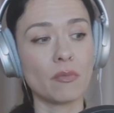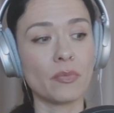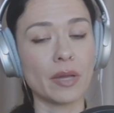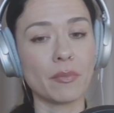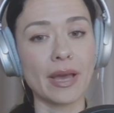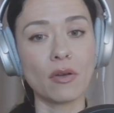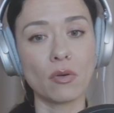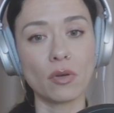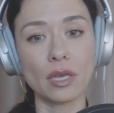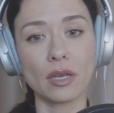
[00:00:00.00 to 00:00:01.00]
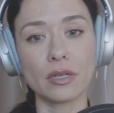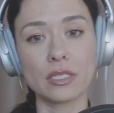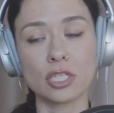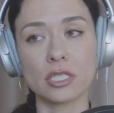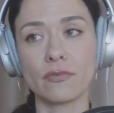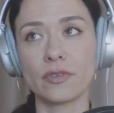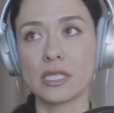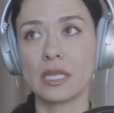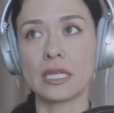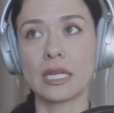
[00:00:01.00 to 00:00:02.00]
but my goal here is just to
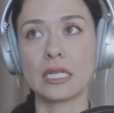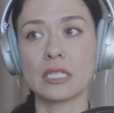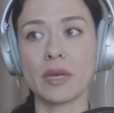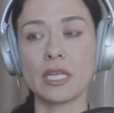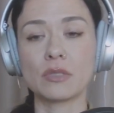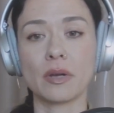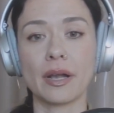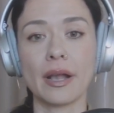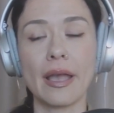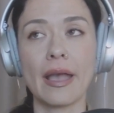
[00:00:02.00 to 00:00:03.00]
facilitate a space where